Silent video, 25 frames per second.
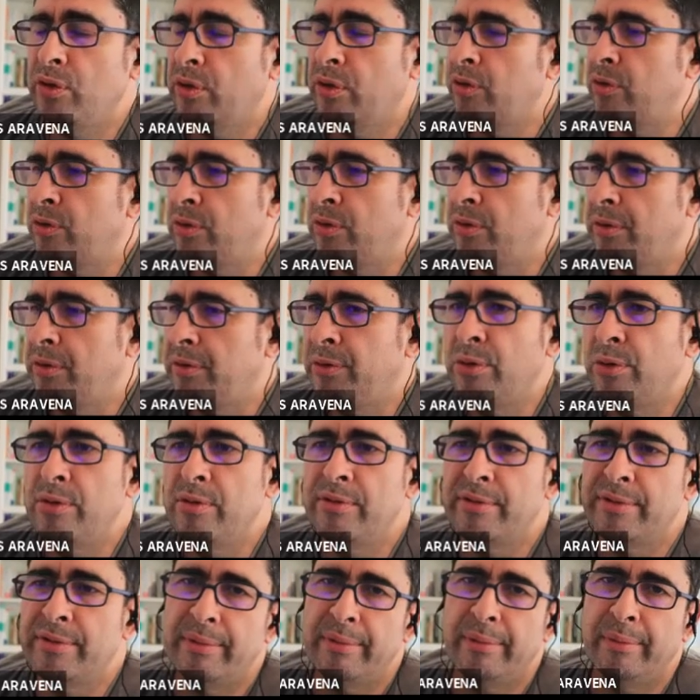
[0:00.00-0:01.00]
or
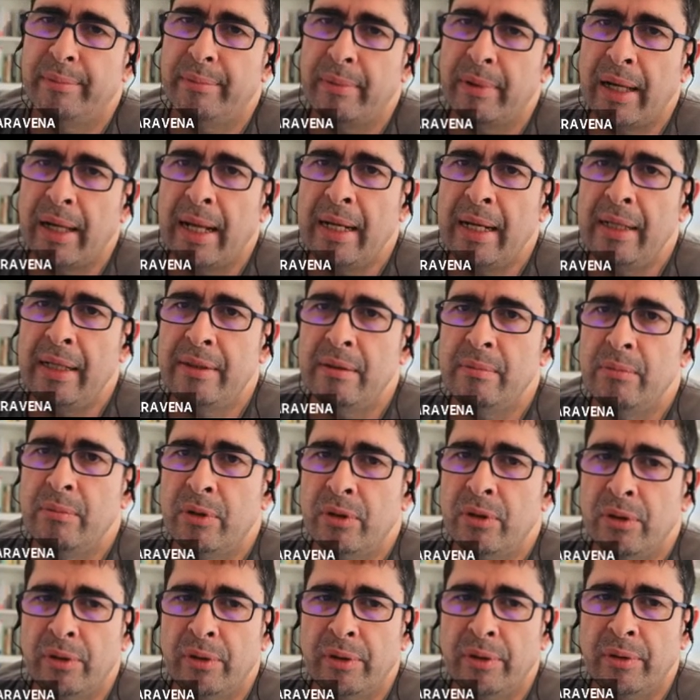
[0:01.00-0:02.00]
tools a little
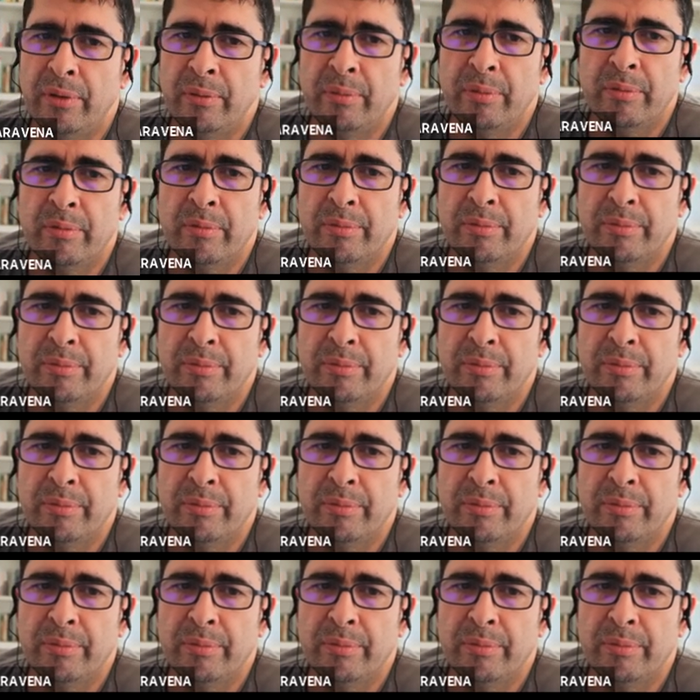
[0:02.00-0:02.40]
more